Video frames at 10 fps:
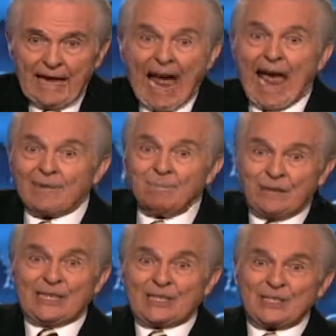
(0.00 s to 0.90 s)
and
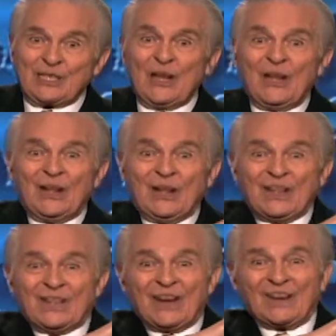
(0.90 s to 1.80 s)
peace,
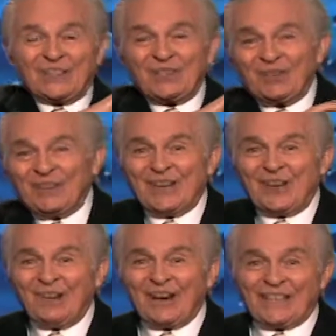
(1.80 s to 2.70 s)
there shall be
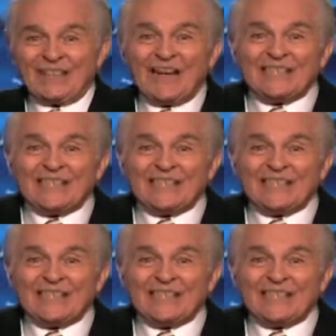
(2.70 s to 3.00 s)
no end.